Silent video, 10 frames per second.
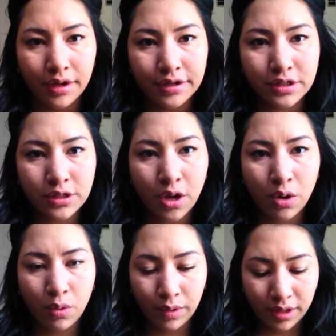
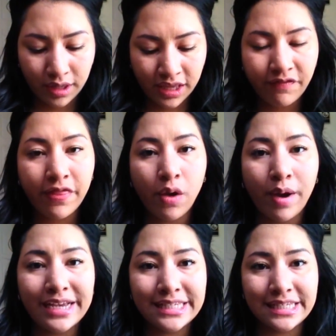So even though
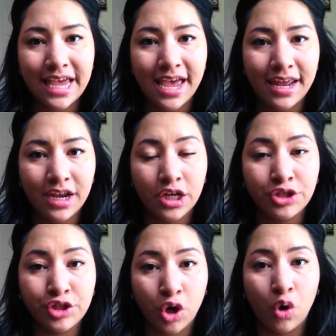I said
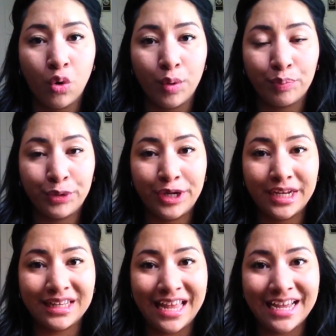don't
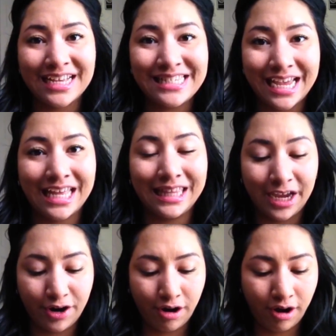put like a second
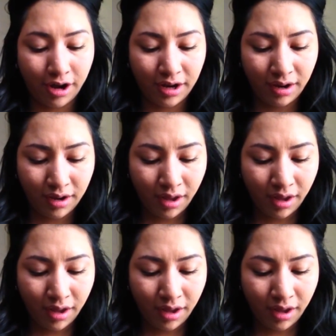layer on,